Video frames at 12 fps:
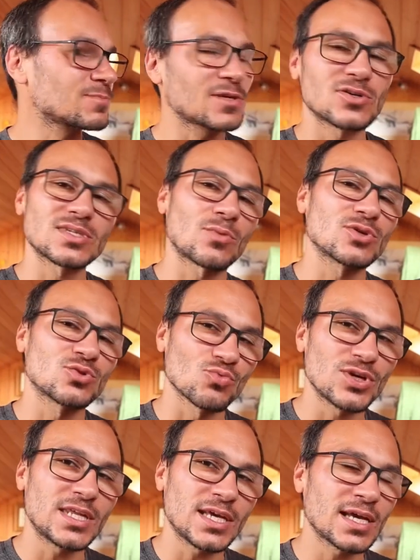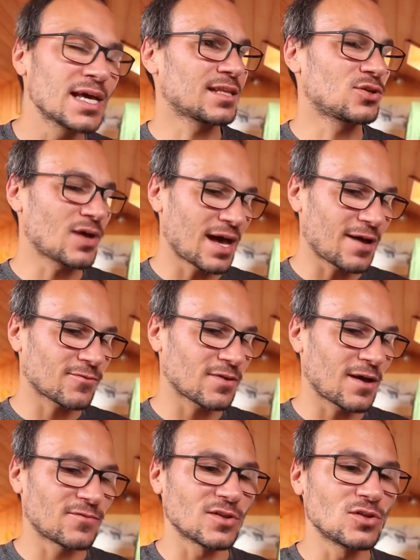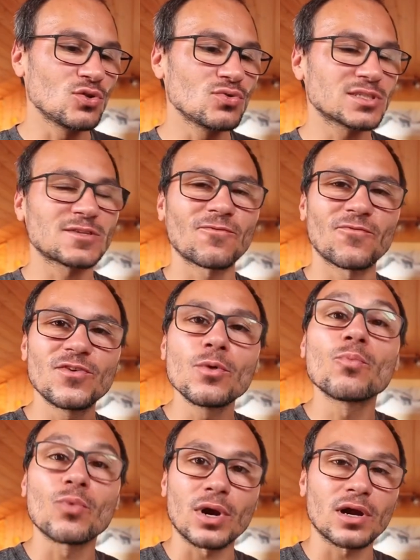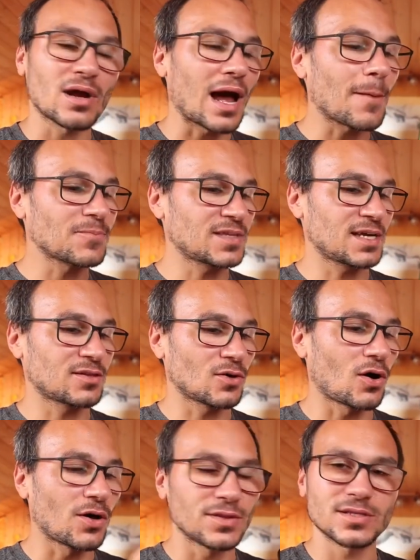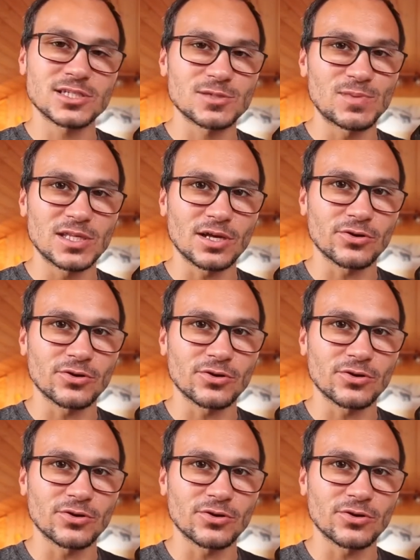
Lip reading: because I was reading that you have to have the newest firmware update on this speed